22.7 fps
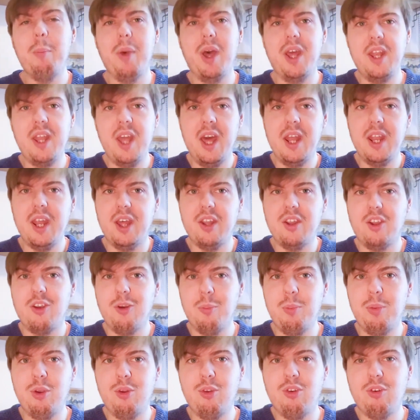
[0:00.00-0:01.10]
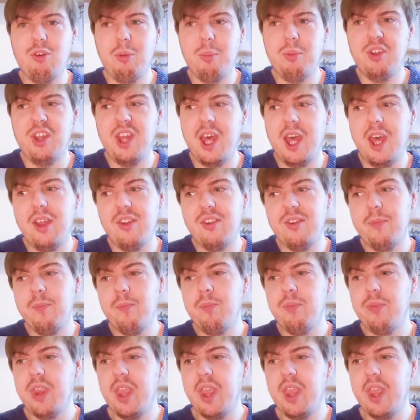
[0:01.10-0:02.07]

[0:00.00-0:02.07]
my nan had a computer upstairs,